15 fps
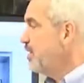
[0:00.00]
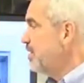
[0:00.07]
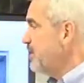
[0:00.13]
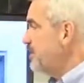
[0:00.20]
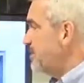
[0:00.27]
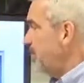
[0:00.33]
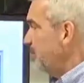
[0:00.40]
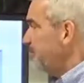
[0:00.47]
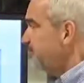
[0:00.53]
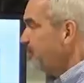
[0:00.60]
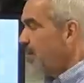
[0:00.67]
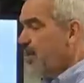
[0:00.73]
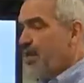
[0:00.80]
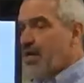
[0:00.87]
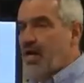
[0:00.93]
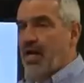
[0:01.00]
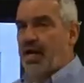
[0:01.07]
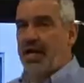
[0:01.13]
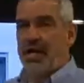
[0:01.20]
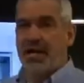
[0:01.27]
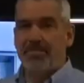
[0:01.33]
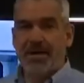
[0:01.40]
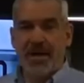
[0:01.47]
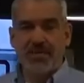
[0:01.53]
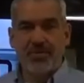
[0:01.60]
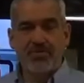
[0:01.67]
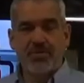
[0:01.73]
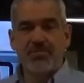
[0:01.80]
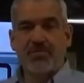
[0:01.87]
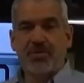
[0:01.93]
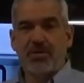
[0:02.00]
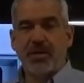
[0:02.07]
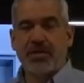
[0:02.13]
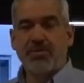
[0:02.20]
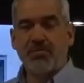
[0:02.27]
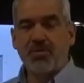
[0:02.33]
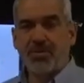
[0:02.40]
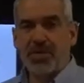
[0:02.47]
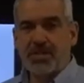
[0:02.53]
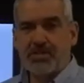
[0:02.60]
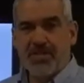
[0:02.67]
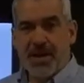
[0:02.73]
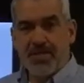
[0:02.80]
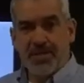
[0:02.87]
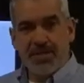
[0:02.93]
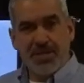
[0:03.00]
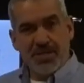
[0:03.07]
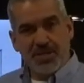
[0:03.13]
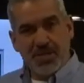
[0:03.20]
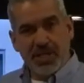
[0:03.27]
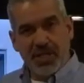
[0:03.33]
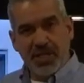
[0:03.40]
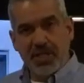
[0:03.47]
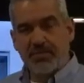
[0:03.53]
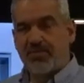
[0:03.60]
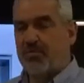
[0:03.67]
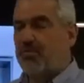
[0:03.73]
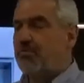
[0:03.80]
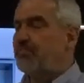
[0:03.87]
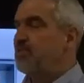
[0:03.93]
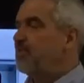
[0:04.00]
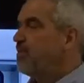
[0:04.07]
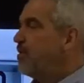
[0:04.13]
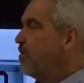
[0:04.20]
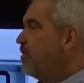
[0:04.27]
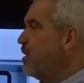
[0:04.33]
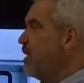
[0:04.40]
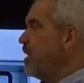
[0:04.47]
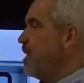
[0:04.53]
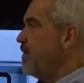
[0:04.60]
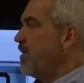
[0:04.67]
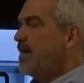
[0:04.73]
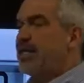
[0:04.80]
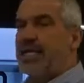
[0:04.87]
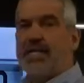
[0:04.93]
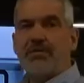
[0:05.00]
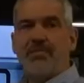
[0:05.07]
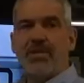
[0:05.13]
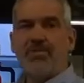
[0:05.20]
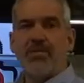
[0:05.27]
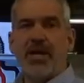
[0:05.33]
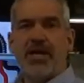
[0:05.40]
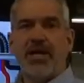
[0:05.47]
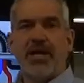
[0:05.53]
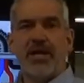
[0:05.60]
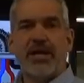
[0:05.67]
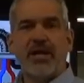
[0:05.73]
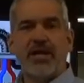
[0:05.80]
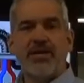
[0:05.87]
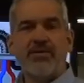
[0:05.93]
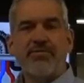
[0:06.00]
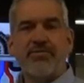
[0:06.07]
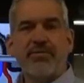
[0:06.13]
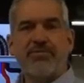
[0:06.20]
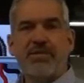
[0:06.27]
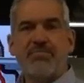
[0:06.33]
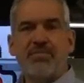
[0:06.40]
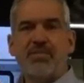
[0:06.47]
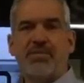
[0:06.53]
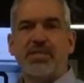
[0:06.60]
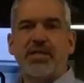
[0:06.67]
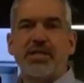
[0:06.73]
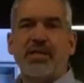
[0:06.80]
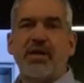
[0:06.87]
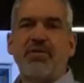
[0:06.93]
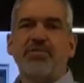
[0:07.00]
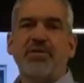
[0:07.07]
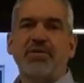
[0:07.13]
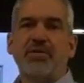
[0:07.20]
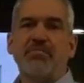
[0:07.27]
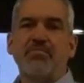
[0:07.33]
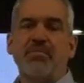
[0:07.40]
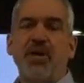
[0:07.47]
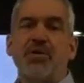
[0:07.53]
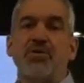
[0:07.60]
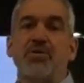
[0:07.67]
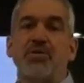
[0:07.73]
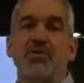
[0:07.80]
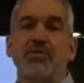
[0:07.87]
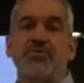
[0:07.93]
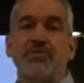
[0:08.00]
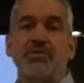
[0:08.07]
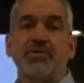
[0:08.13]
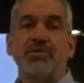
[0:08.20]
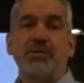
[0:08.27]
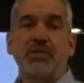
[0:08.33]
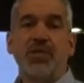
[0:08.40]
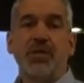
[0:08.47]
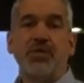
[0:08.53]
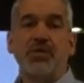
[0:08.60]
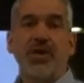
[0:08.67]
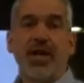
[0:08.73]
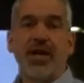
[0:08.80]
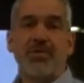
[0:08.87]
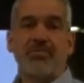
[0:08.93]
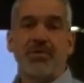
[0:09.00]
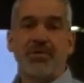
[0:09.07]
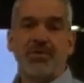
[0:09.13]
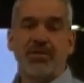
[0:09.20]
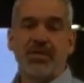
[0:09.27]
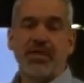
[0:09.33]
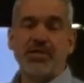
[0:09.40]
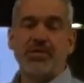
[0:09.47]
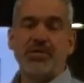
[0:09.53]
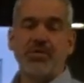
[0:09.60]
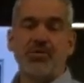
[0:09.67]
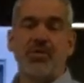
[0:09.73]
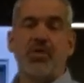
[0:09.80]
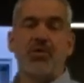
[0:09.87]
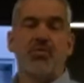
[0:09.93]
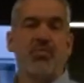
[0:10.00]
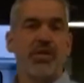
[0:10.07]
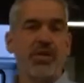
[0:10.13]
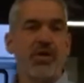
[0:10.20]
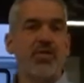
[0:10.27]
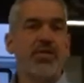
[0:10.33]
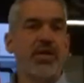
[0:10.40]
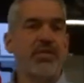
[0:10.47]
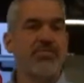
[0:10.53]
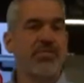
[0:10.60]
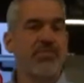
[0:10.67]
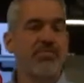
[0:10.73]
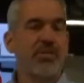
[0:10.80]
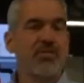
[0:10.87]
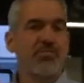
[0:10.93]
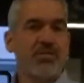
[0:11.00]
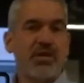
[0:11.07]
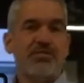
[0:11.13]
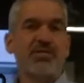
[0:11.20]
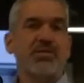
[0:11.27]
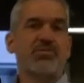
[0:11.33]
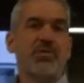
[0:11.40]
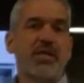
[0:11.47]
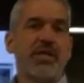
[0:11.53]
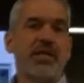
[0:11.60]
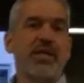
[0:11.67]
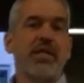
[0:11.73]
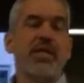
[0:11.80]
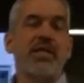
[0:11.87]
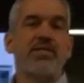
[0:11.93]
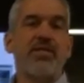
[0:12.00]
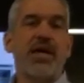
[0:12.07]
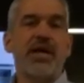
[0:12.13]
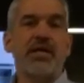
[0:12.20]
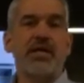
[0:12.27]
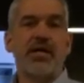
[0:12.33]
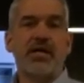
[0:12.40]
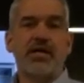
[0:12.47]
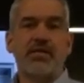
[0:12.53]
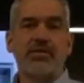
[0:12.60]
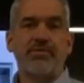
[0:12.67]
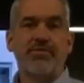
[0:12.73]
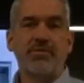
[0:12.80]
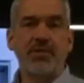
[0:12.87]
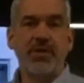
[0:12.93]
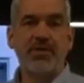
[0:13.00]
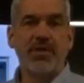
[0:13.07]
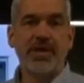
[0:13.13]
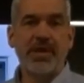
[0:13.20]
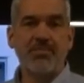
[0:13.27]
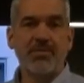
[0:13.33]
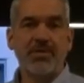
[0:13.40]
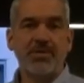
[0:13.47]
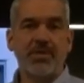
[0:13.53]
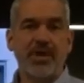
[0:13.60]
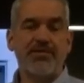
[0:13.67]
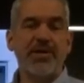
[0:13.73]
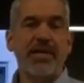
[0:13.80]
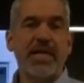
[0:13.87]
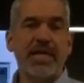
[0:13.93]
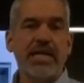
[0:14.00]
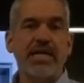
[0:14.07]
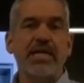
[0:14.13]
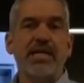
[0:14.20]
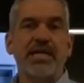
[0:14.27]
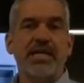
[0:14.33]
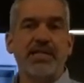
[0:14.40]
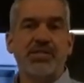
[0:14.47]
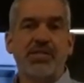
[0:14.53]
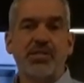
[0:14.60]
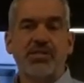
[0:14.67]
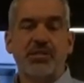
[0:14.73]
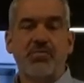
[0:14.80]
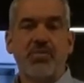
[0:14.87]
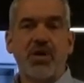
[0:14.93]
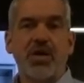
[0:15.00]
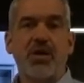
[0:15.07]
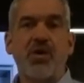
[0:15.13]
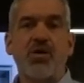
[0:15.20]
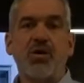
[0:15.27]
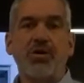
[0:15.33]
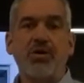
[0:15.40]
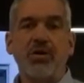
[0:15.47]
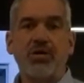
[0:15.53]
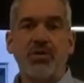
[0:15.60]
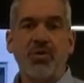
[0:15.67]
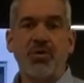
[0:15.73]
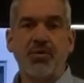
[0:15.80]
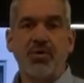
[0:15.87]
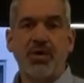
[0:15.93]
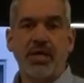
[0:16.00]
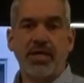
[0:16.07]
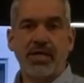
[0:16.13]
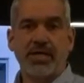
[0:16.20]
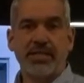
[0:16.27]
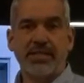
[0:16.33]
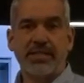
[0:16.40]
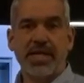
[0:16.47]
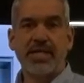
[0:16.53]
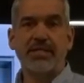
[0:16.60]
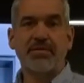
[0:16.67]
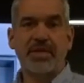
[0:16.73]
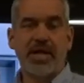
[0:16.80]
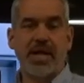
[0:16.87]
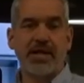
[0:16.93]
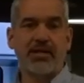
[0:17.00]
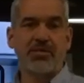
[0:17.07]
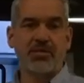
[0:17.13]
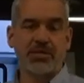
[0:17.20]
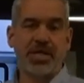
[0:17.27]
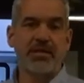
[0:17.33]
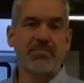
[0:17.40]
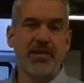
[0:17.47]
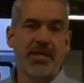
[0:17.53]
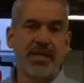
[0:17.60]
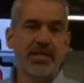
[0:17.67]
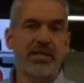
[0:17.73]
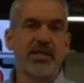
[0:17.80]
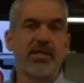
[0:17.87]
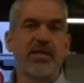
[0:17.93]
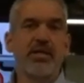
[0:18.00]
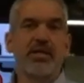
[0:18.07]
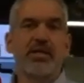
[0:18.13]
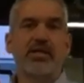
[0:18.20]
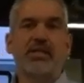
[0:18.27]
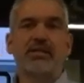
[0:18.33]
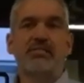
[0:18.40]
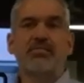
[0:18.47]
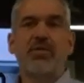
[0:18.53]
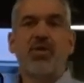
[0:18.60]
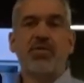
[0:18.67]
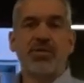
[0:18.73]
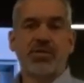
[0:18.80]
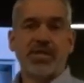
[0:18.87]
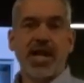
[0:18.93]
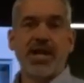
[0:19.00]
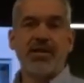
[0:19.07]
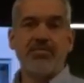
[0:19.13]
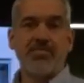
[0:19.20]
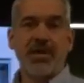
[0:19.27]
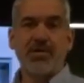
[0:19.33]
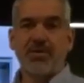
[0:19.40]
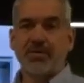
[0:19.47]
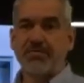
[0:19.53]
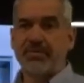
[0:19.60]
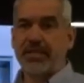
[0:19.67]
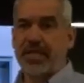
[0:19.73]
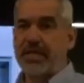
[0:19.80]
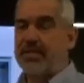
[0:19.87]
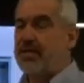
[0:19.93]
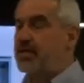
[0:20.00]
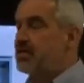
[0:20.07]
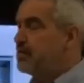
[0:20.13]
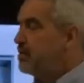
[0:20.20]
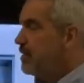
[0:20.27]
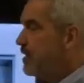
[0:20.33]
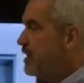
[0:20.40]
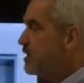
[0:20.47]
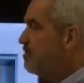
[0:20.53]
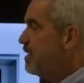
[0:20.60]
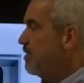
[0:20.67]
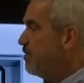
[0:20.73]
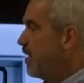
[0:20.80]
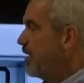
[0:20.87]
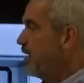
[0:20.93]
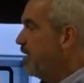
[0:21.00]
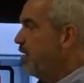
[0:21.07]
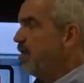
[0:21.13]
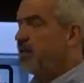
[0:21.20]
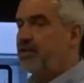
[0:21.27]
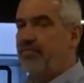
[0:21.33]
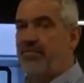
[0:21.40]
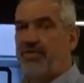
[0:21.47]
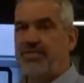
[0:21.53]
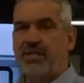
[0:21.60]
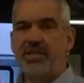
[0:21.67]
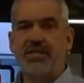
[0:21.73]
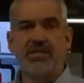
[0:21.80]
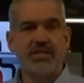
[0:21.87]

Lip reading: So a couple more things about the disconnect before we move on. They need to be rated at 150% of your motor's full load amperage. Okay, so we know that from your previous reading that the full load amperage FLA is somewhere on your data tag or data plate on the side of the motor, okay? So it needs to be rated at 115.